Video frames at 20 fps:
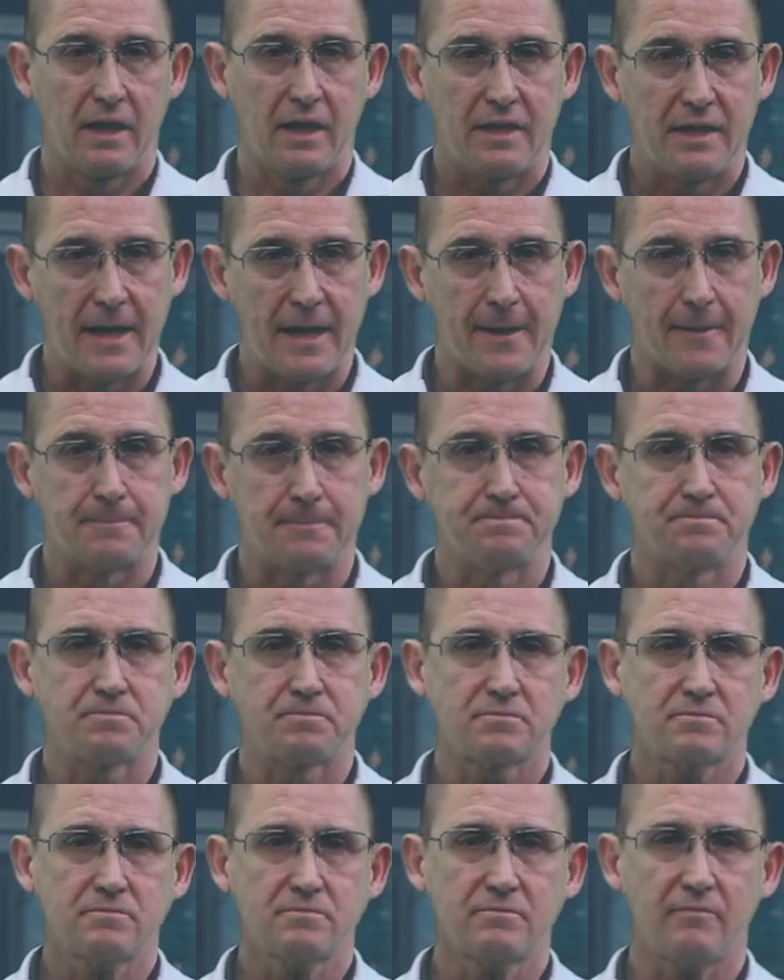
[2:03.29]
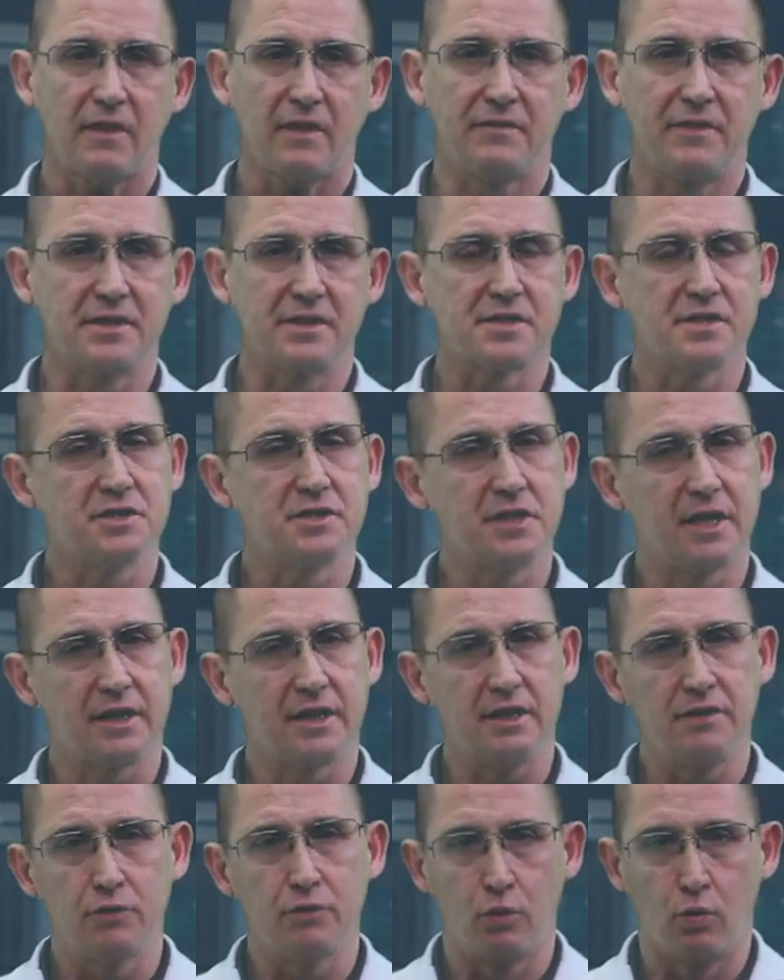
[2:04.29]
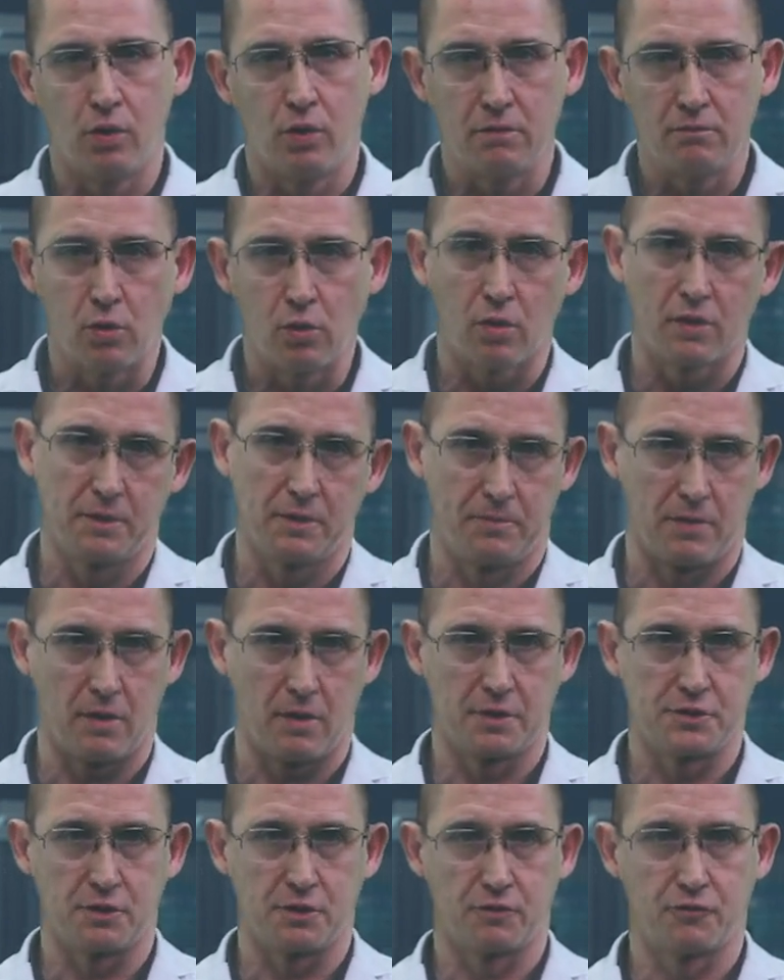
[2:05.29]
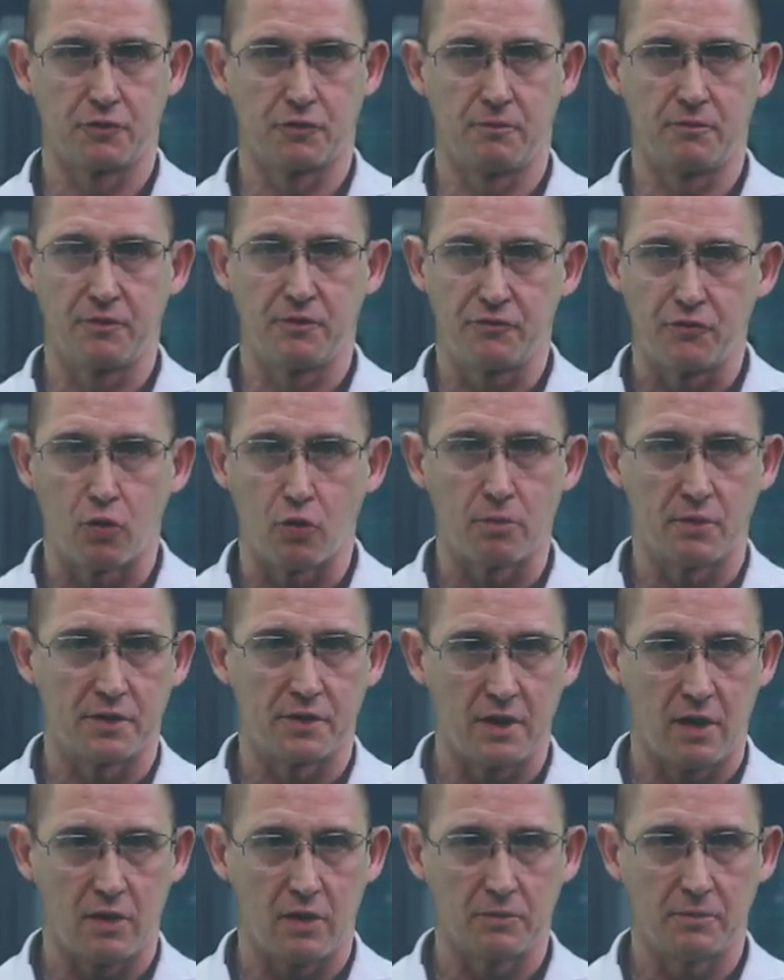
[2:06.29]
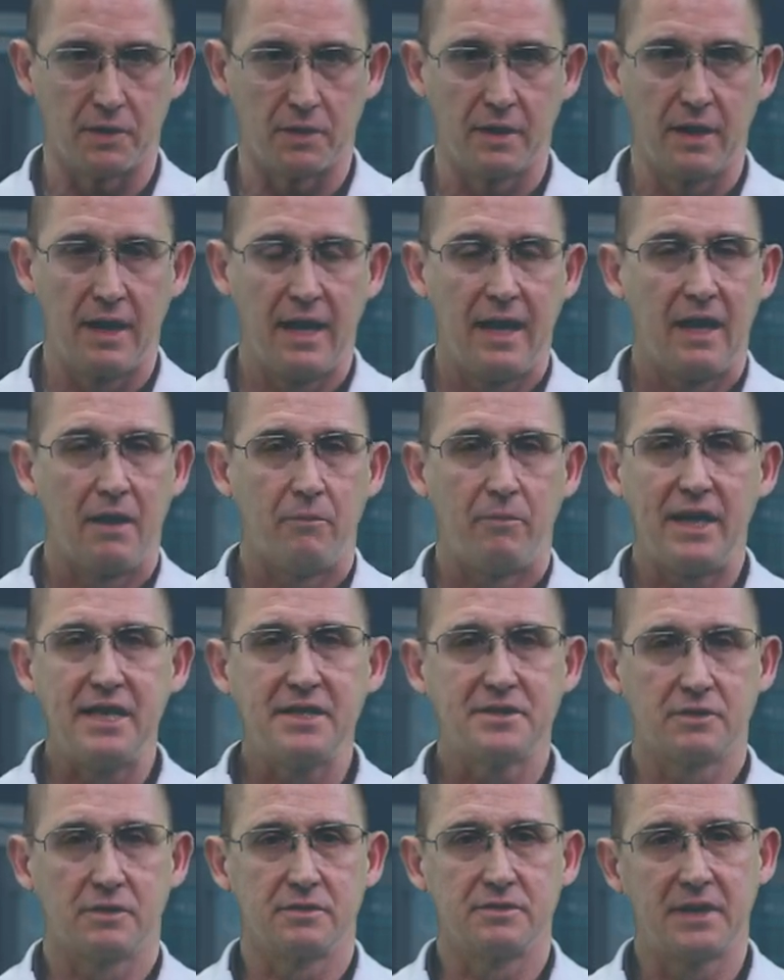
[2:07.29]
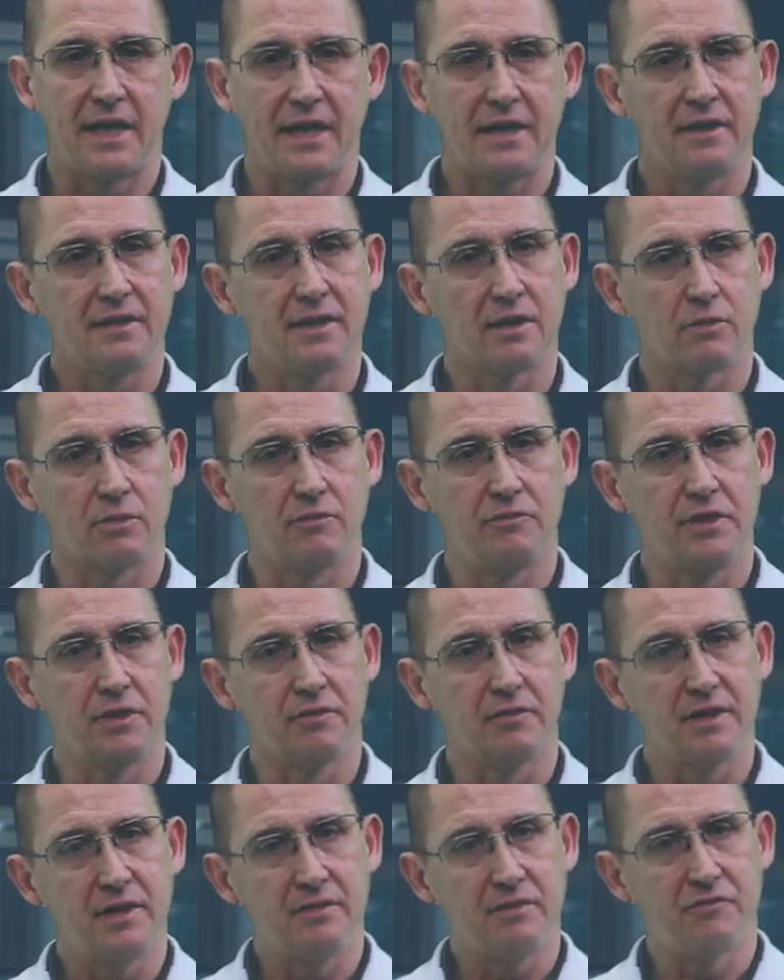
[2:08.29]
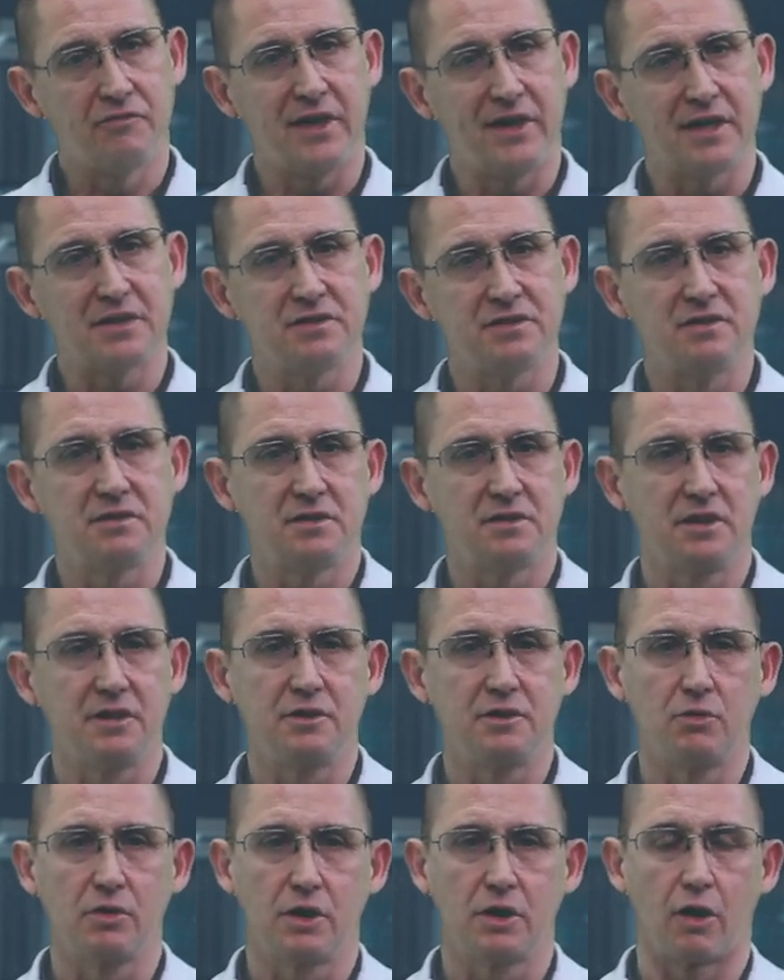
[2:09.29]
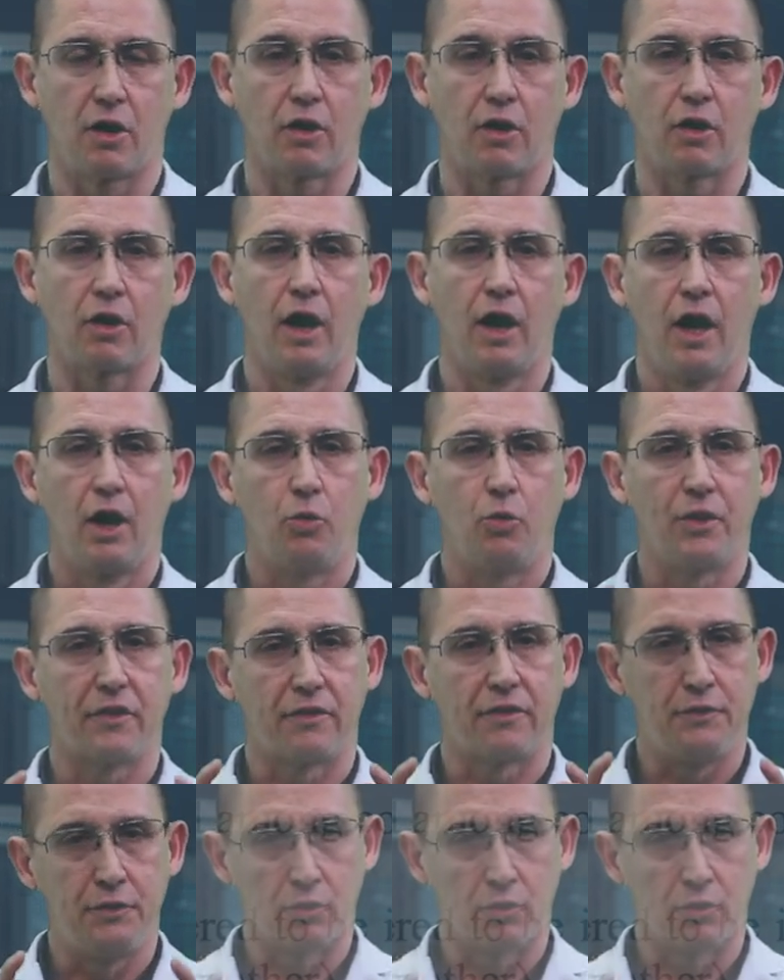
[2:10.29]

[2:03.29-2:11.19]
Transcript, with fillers: Now, this is yet even one more departure from the former dogma, based on data that reveal that infections tend to occur with